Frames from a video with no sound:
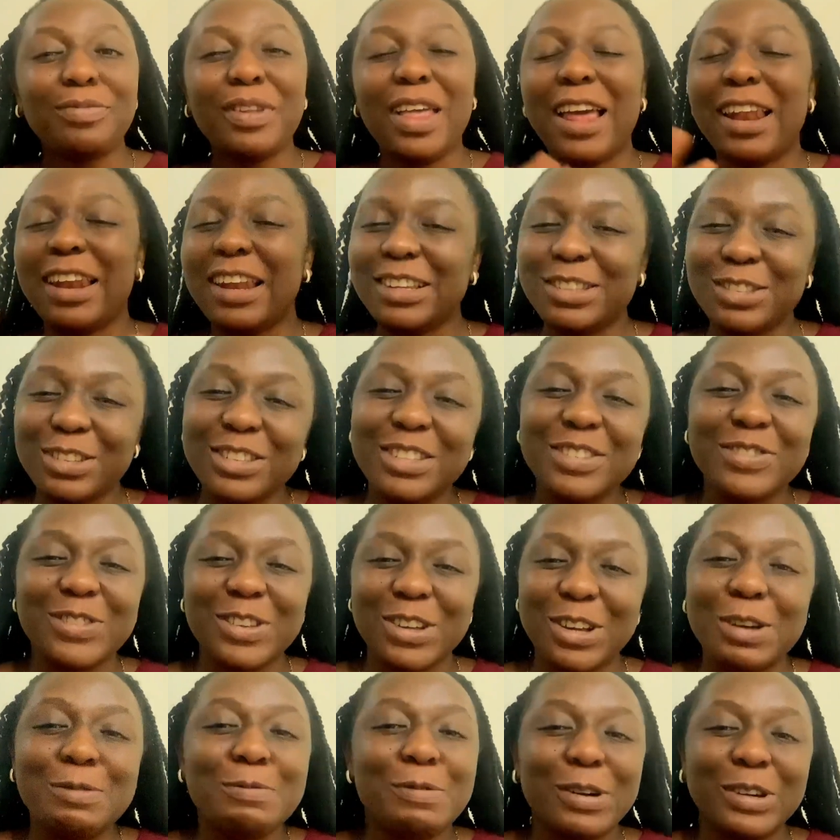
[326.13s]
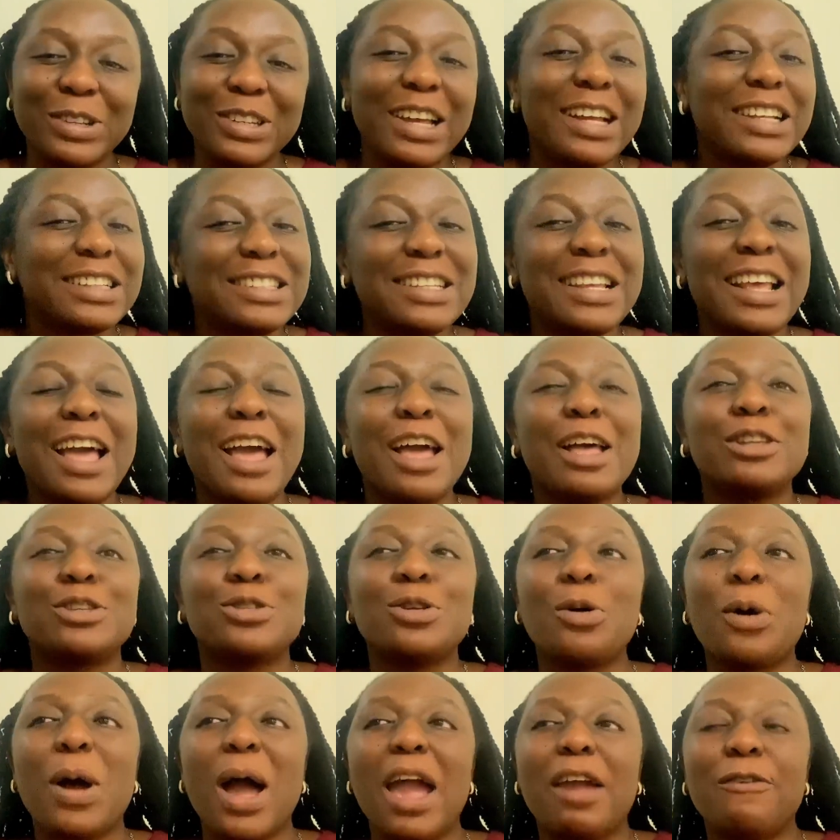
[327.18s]
Let's not even talk about that.
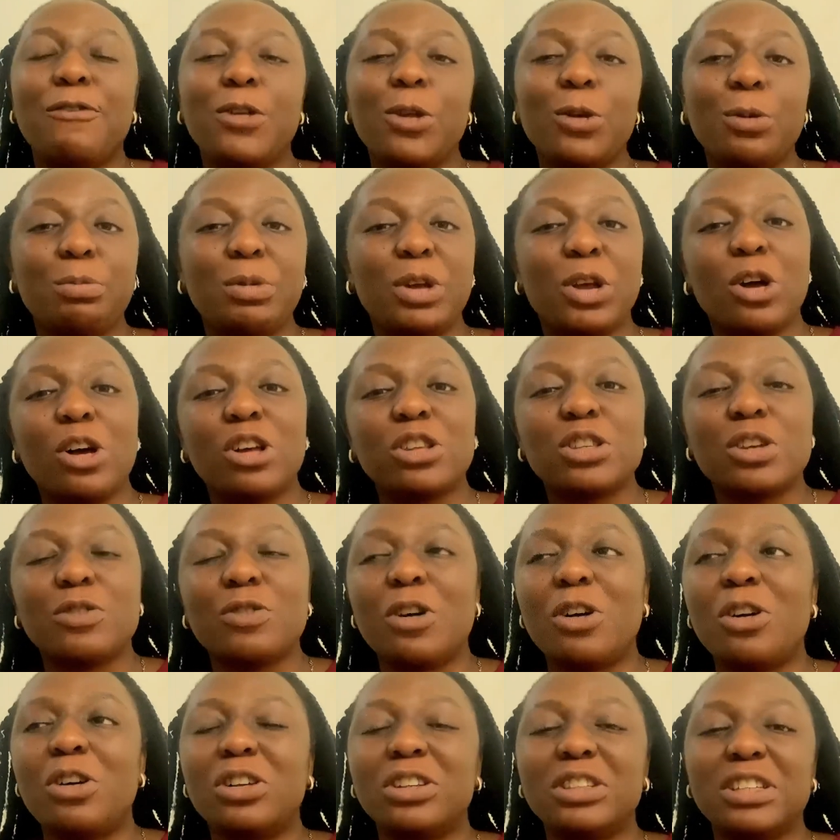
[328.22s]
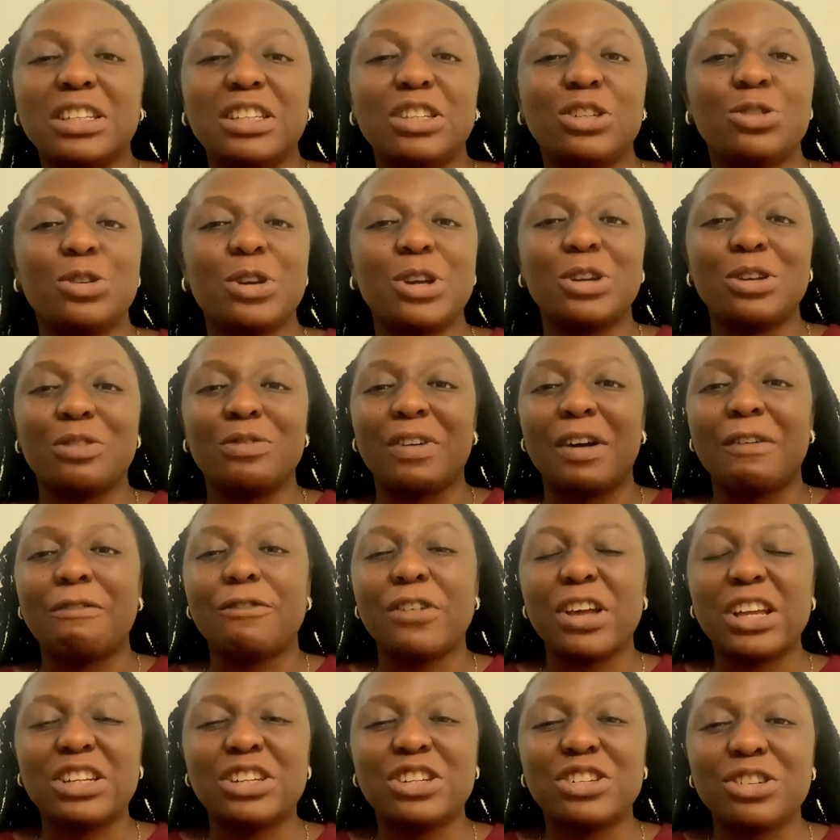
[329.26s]
So I feel because of all this showing of
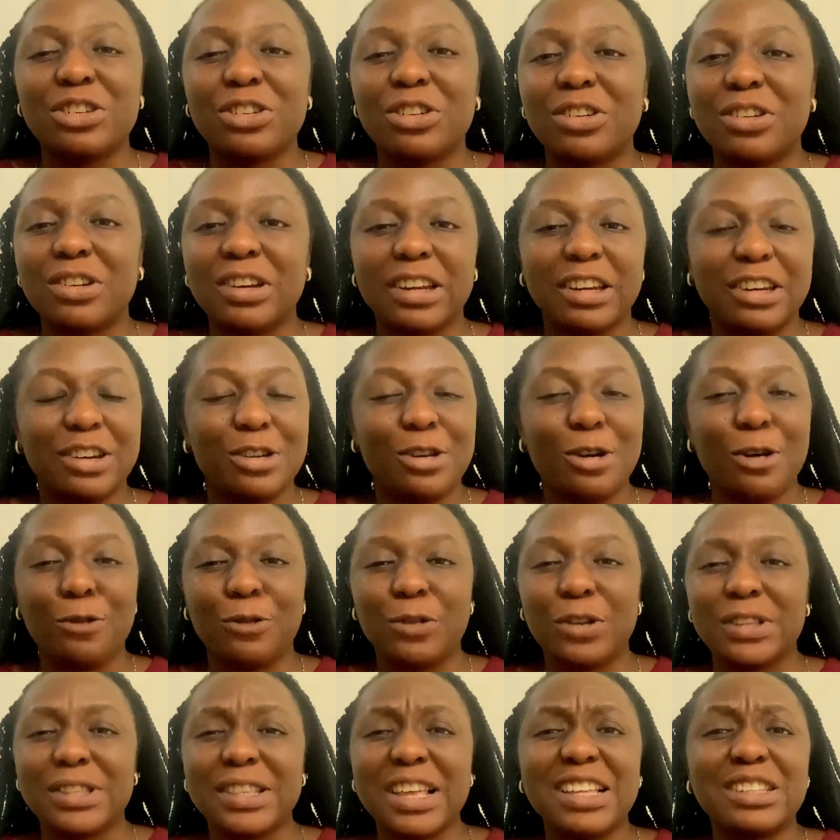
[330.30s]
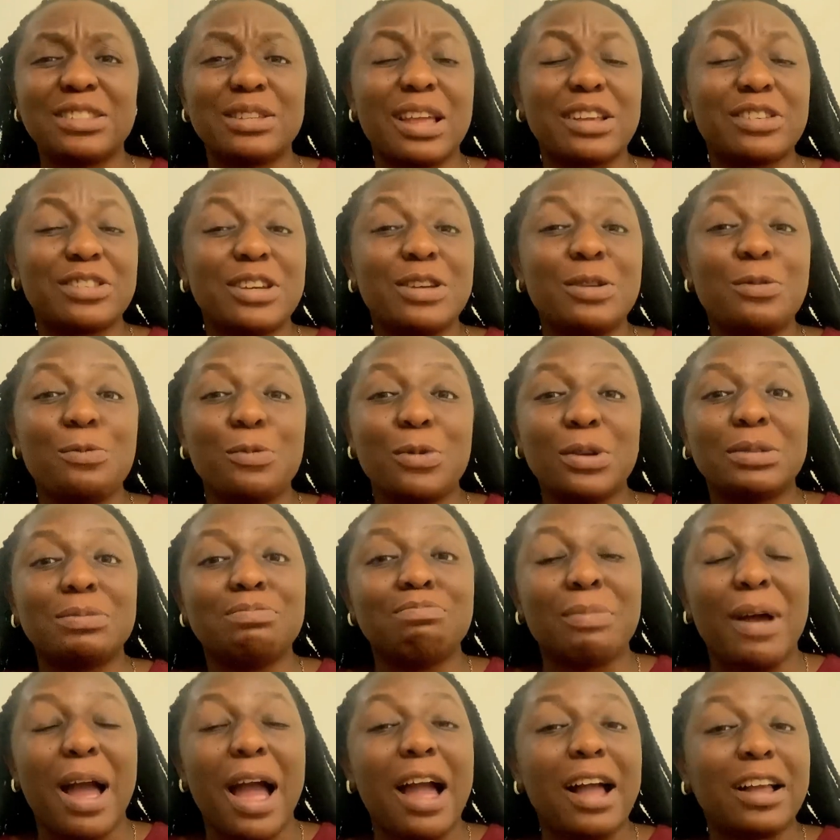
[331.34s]
affection in the office, that's actually what
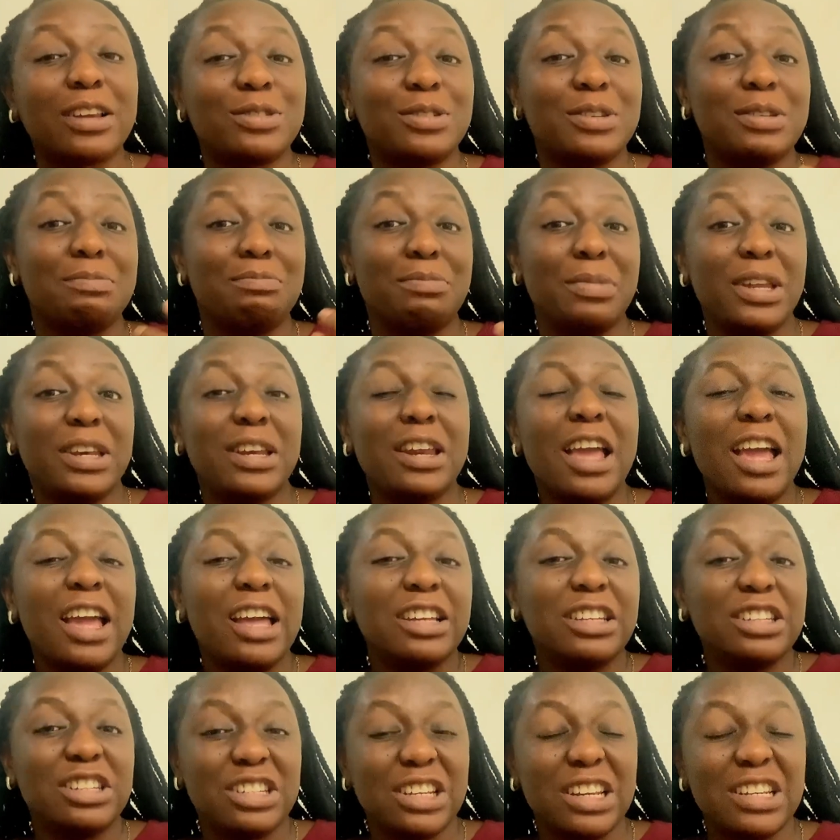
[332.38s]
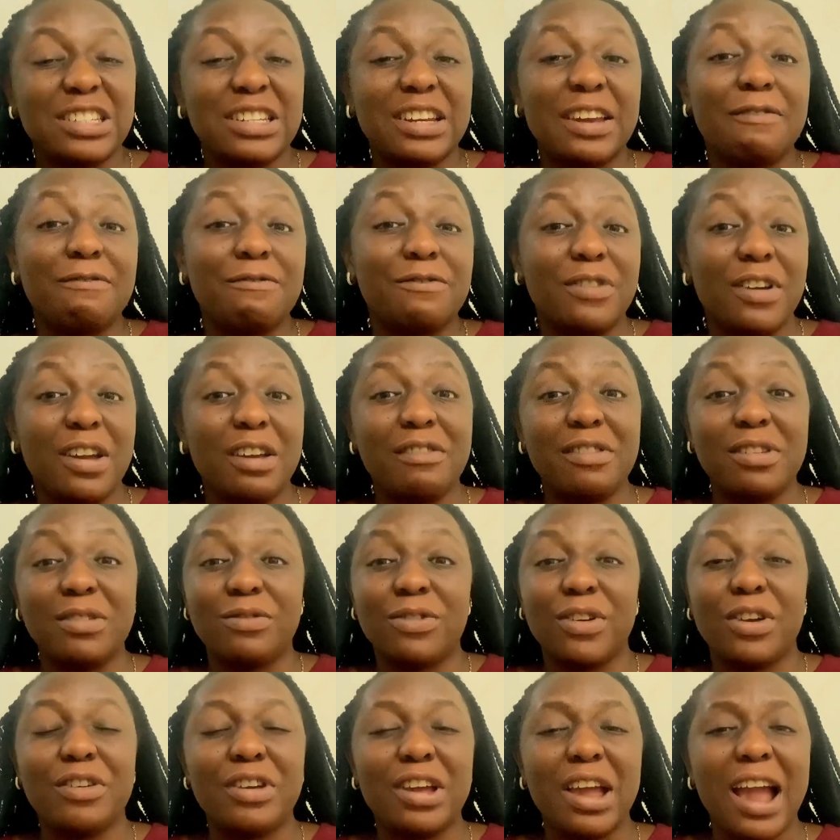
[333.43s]
actually made Jeje very,
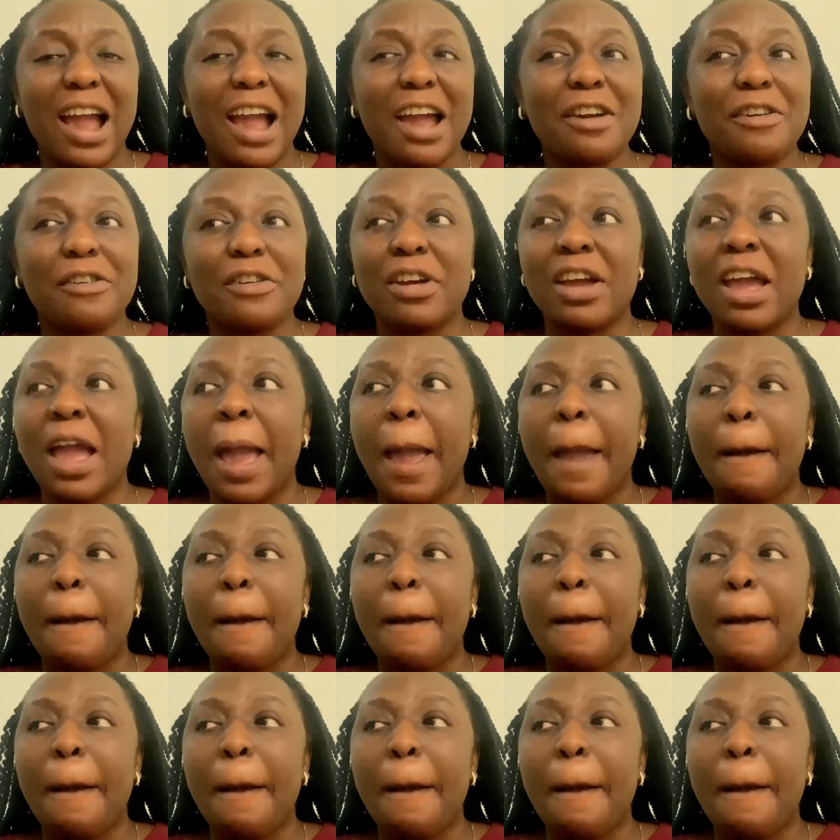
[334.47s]
very angry.